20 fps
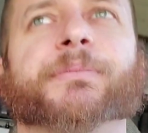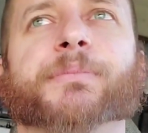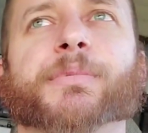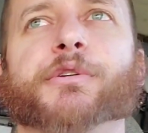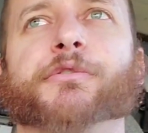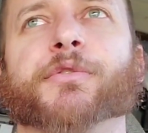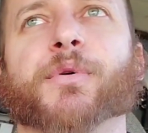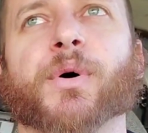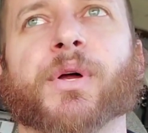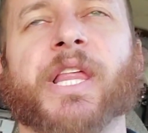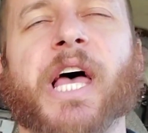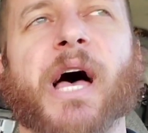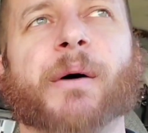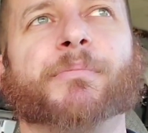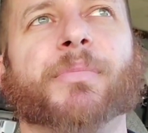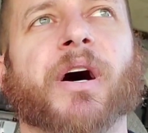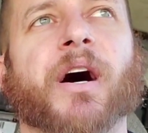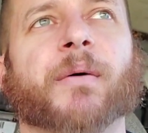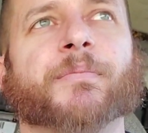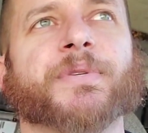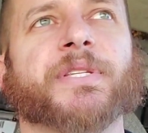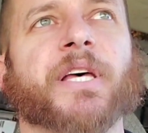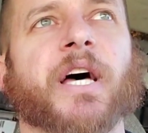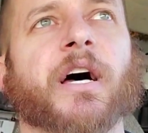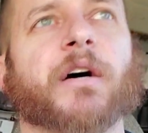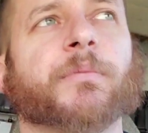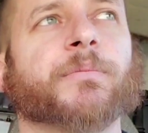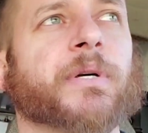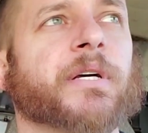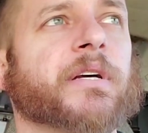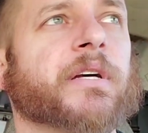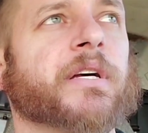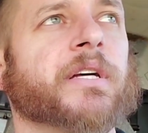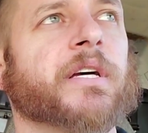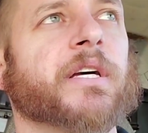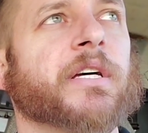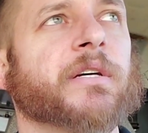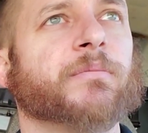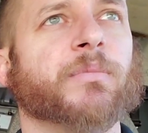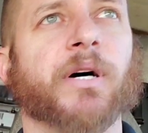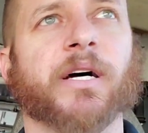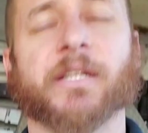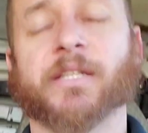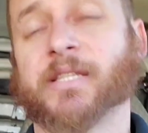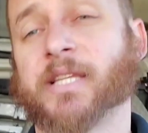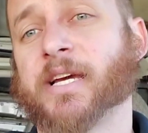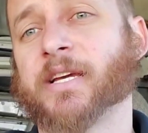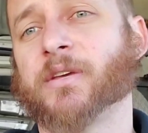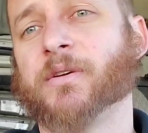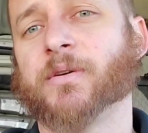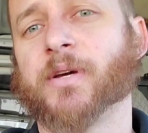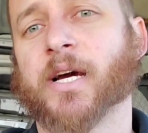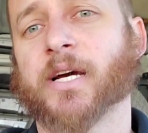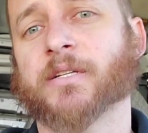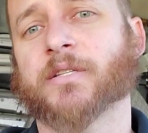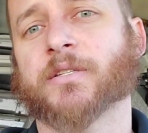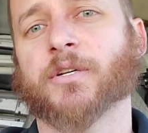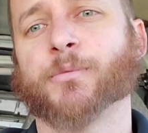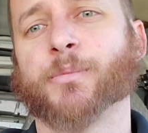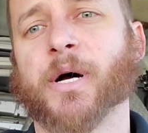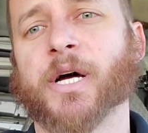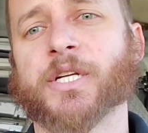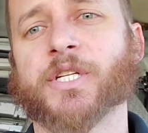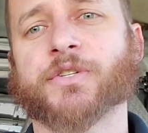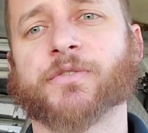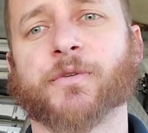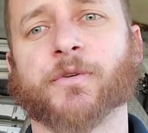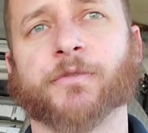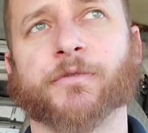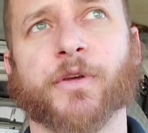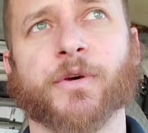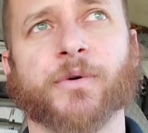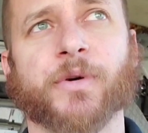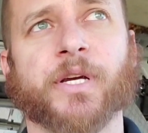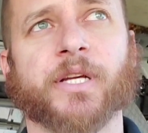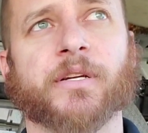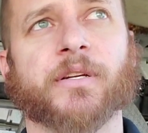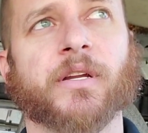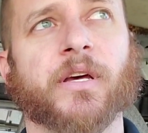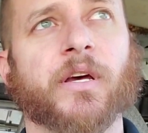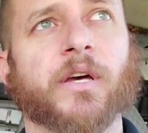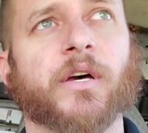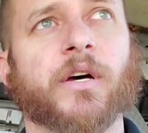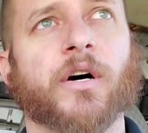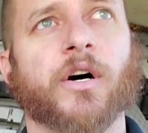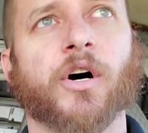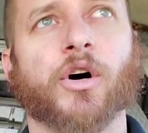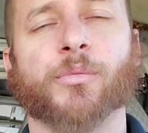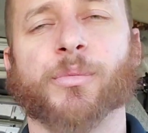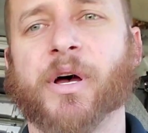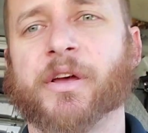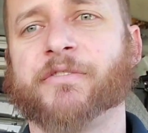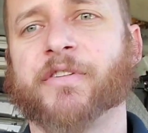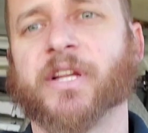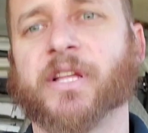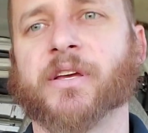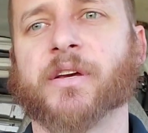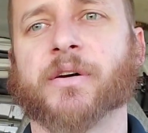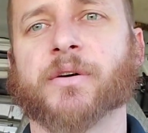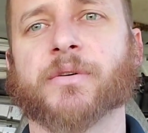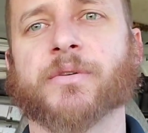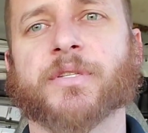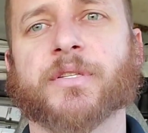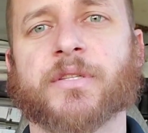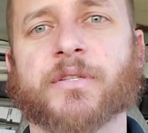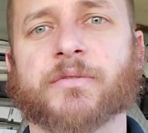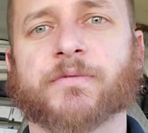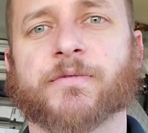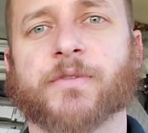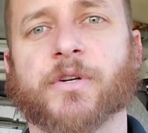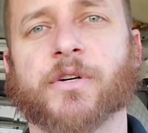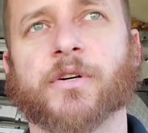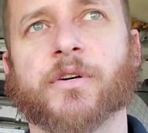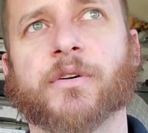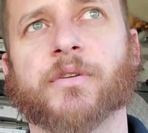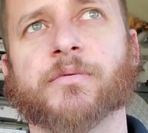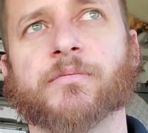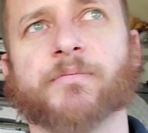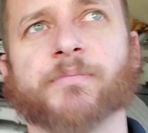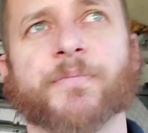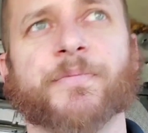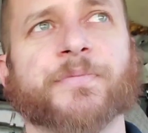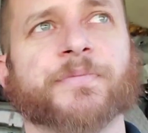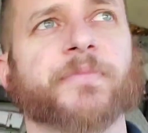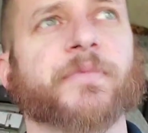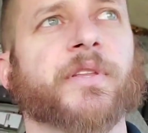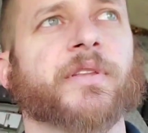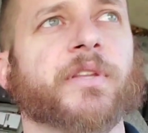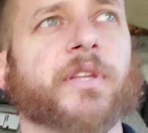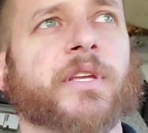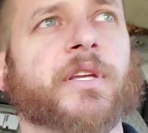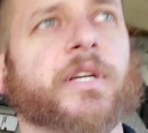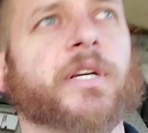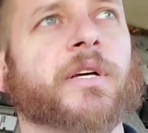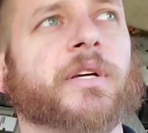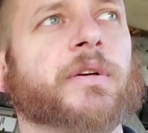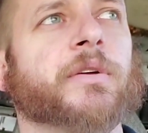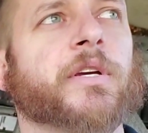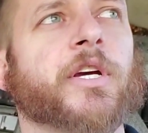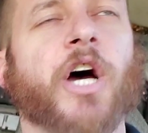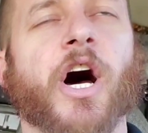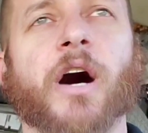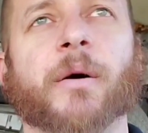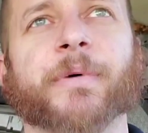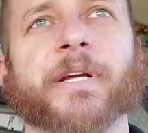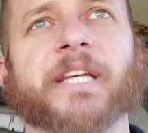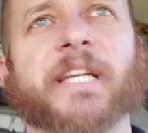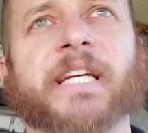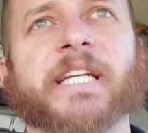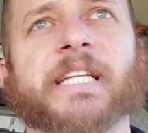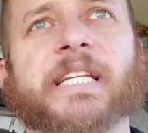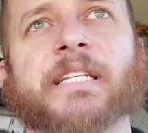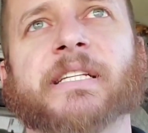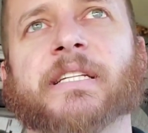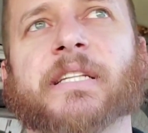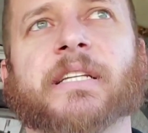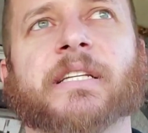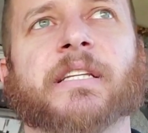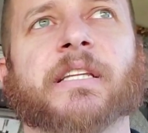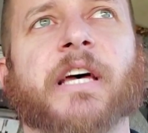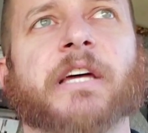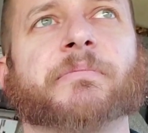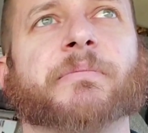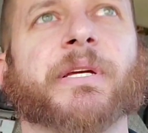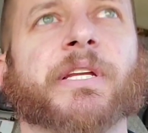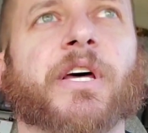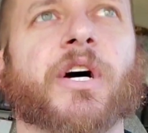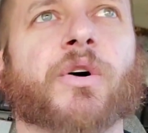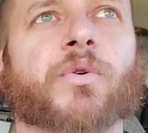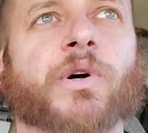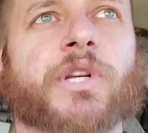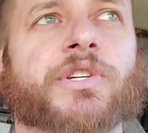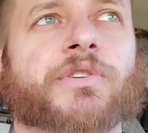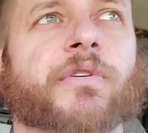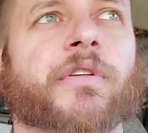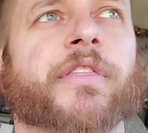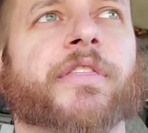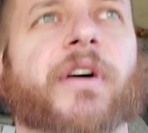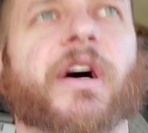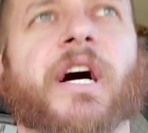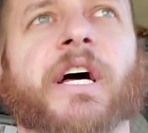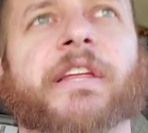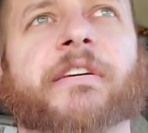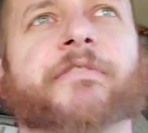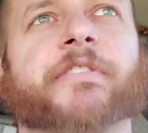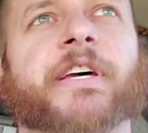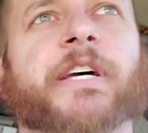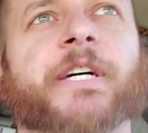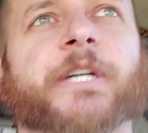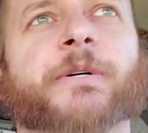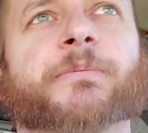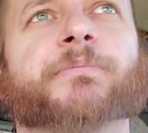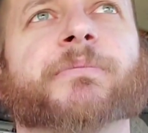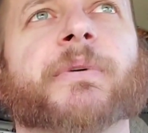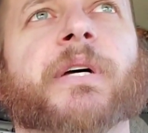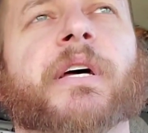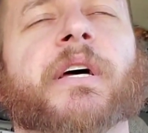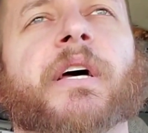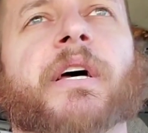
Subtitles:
before that pops up. But thank you guys so much for viewing all my videos, for commenting, letting me know what you thought of them.